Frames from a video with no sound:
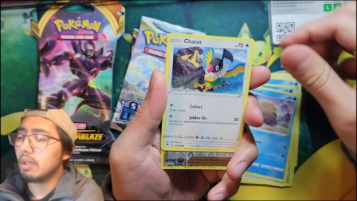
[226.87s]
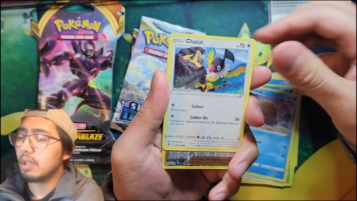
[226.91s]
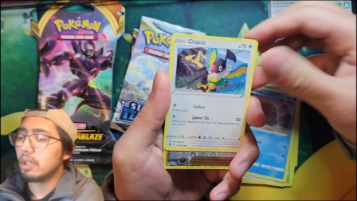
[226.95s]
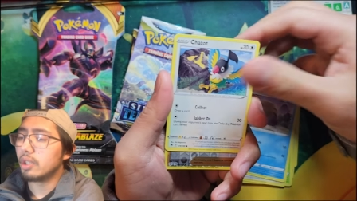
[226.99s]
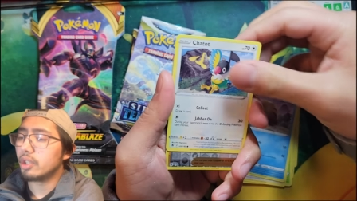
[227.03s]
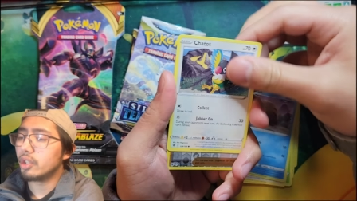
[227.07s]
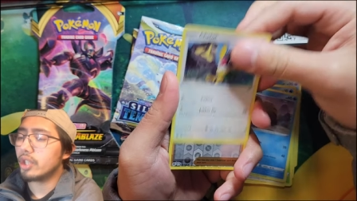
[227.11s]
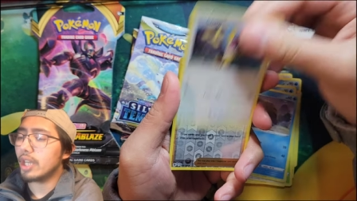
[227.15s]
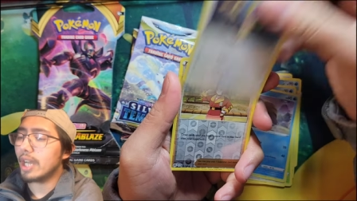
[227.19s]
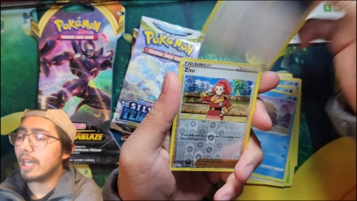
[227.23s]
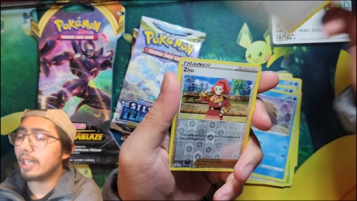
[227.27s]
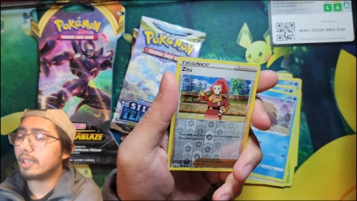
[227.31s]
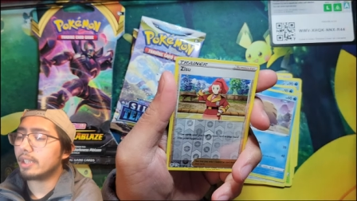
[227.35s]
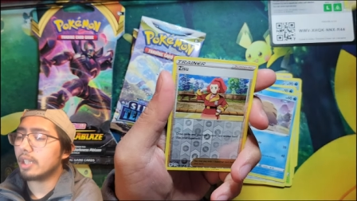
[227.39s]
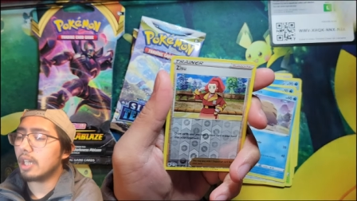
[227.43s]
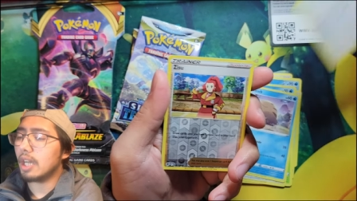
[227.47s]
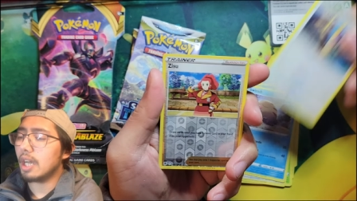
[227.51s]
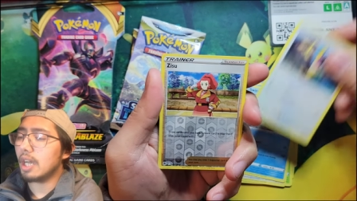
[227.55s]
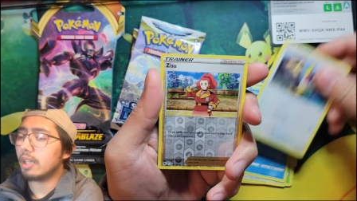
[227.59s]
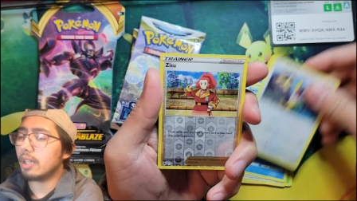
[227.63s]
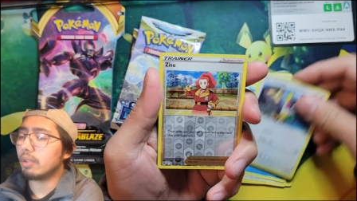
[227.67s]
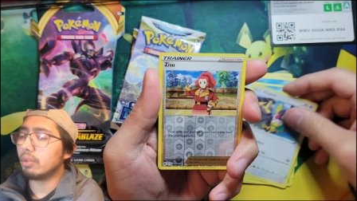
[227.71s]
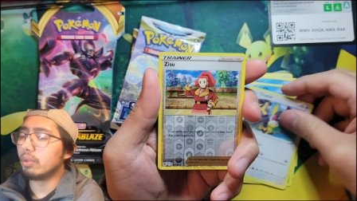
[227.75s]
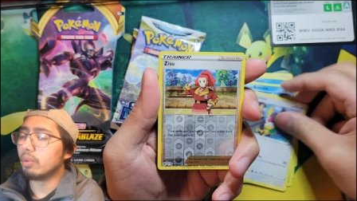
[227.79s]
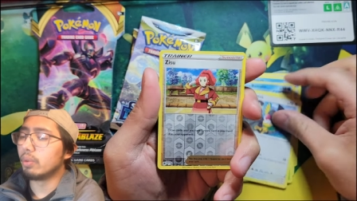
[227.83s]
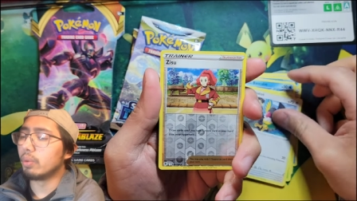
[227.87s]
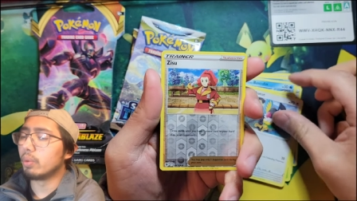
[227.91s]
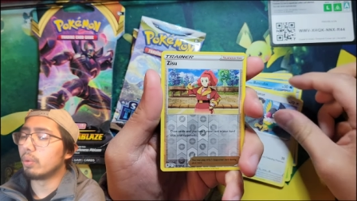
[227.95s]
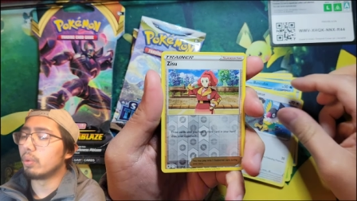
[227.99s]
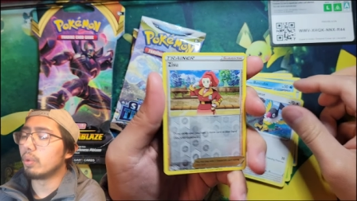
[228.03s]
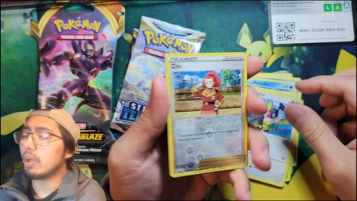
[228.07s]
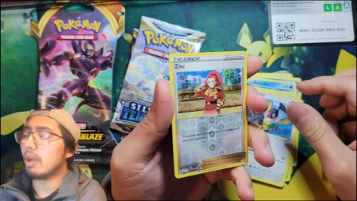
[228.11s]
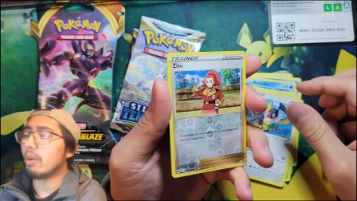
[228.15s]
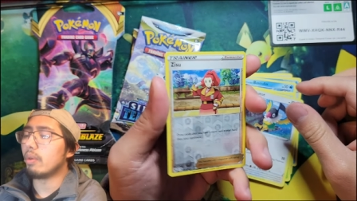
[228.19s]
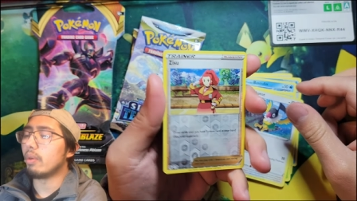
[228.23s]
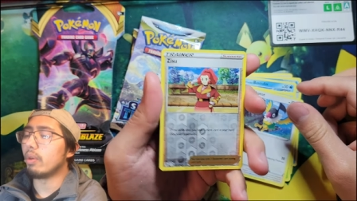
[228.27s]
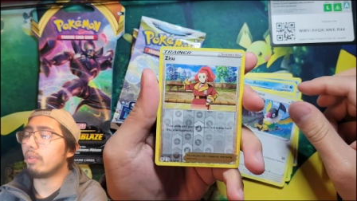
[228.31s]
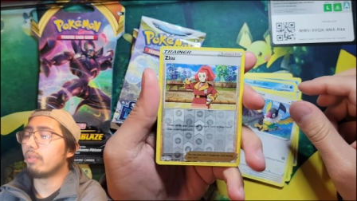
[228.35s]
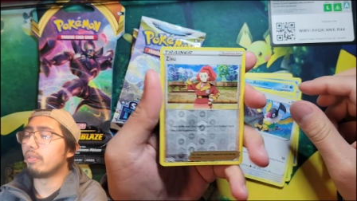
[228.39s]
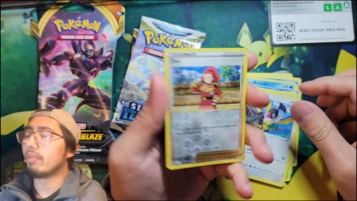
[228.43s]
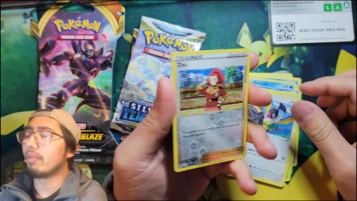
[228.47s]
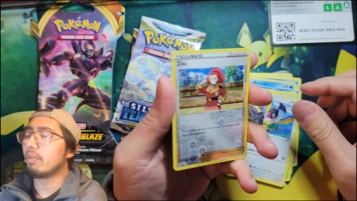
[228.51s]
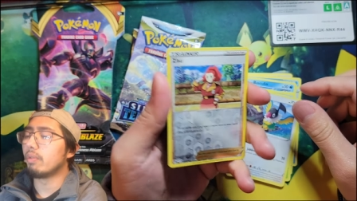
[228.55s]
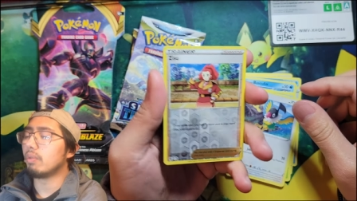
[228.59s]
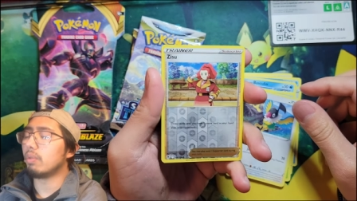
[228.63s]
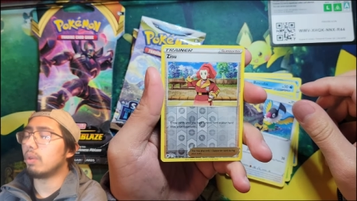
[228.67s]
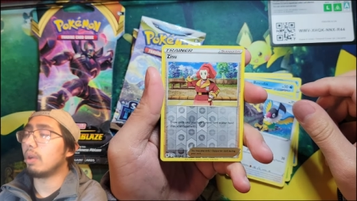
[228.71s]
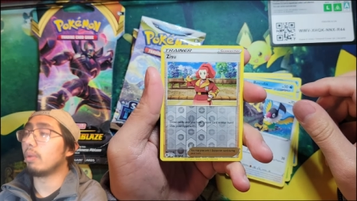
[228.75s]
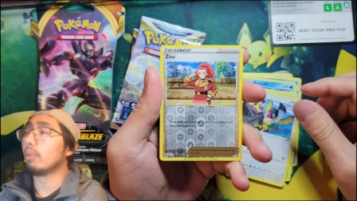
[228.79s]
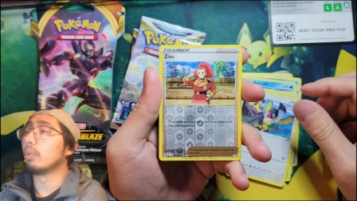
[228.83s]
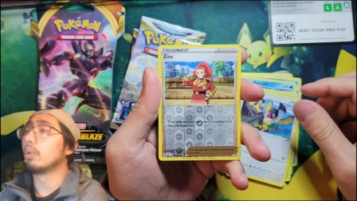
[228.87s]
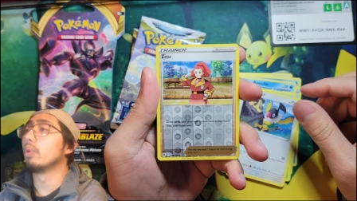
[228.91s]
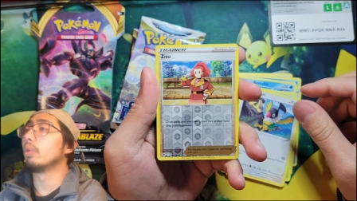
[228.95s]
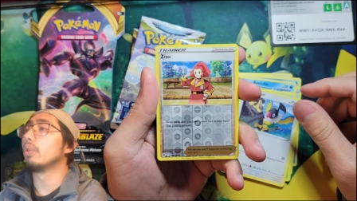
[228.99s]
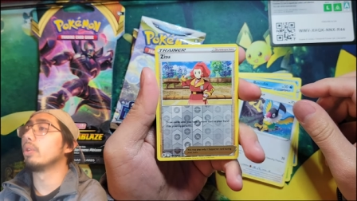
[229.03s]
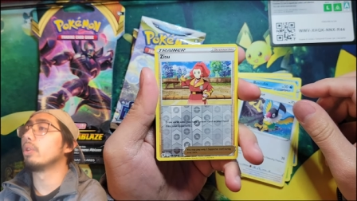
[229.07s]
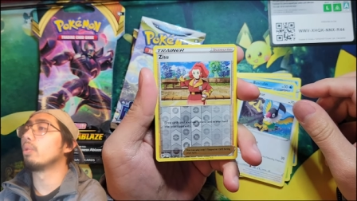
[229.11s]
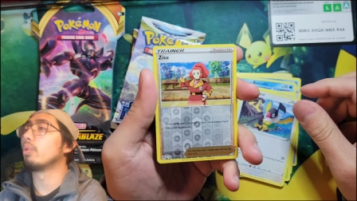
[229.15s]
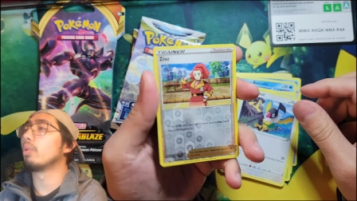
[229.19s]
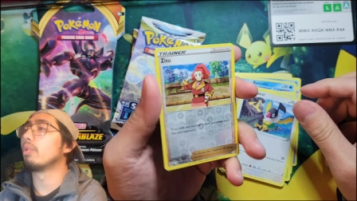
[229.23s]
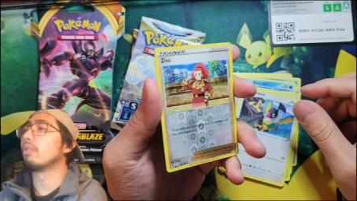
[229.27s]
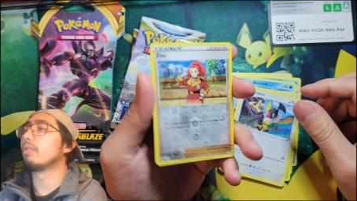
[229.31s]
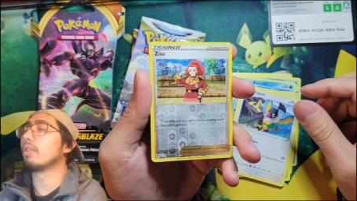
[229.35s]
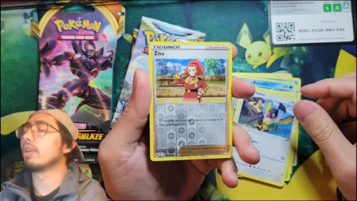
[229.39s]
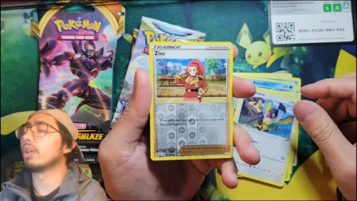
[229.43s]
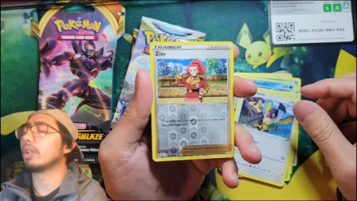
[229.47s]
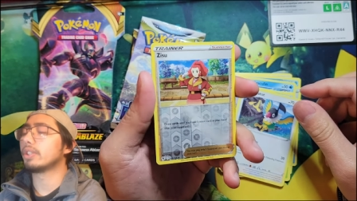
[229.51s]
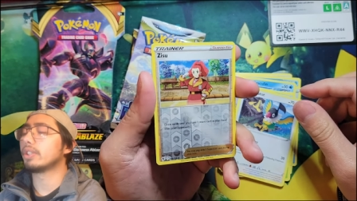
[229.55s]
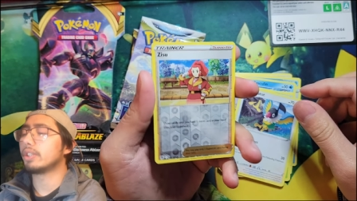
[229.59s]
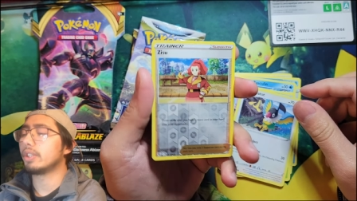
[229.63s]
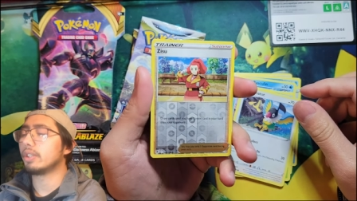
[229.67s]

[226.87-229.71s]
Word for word: Chatot. Ooh, I ruined the reverse.